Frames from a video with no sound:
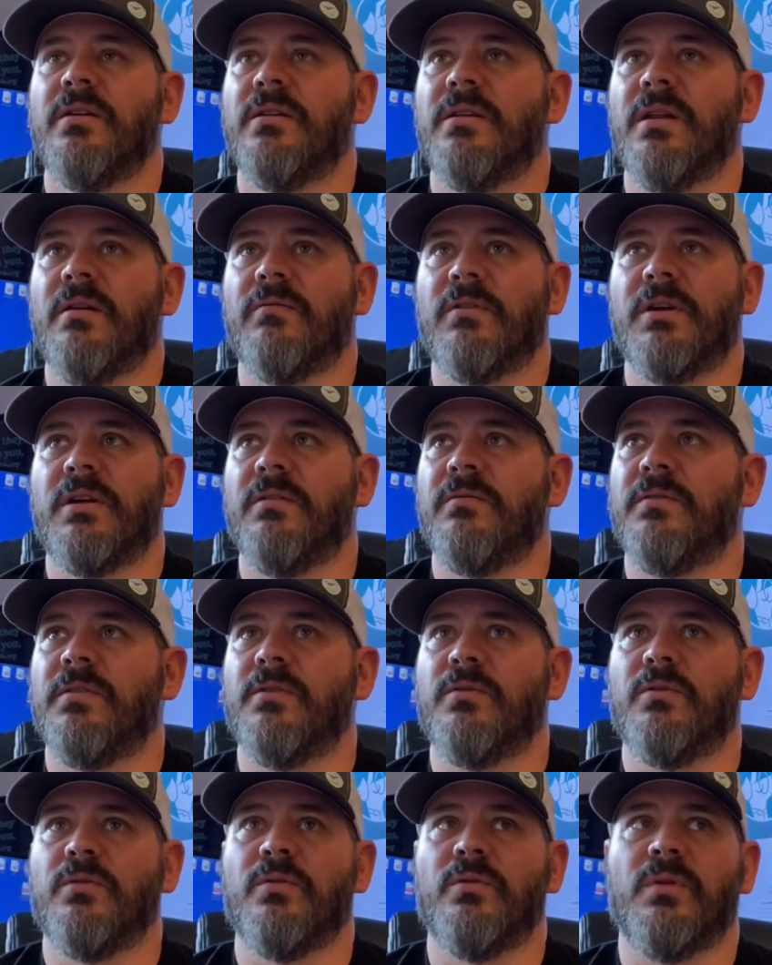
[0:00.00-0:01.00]
Never give
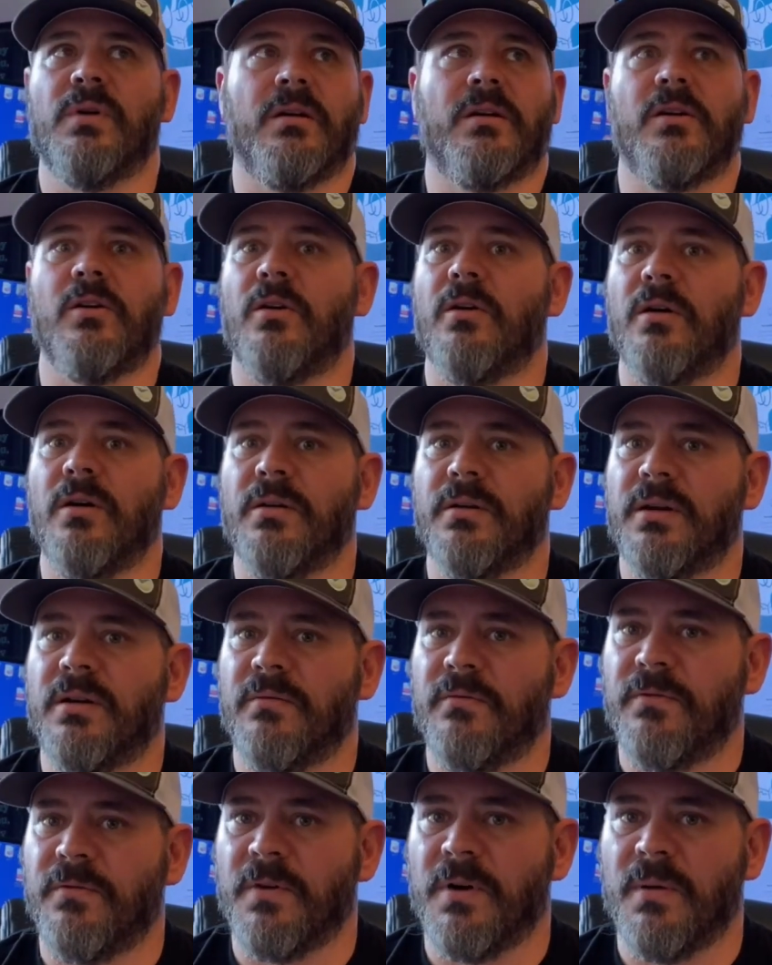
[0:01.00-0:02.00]
you a call to
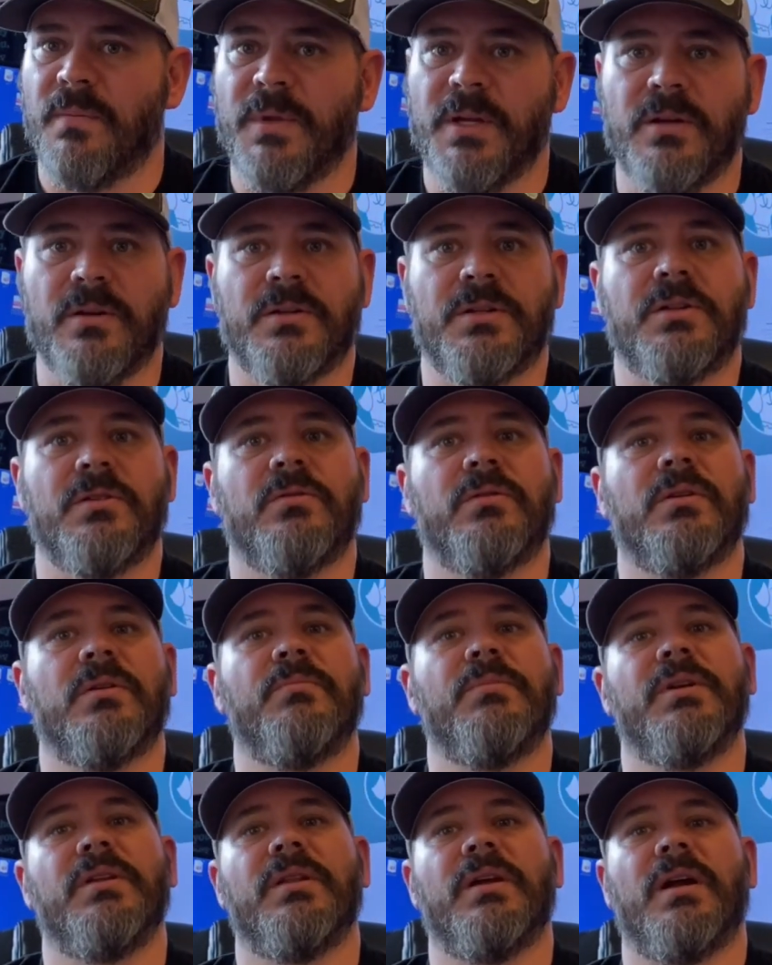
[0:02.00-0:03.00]
confirm that you're still going
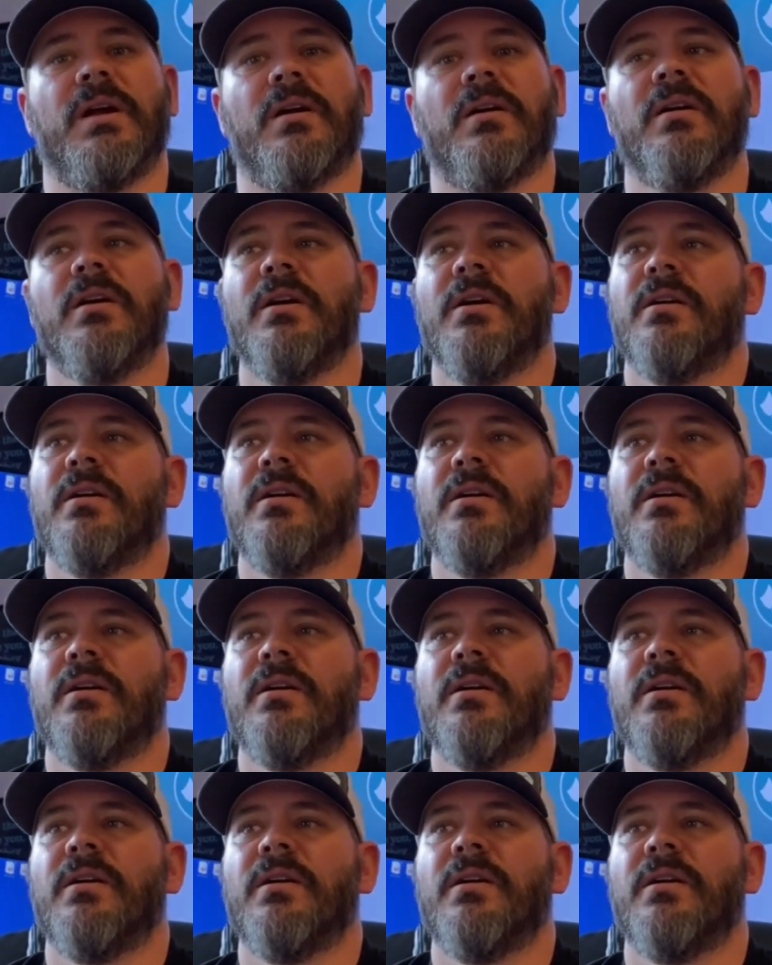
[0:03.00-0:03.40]
to be there.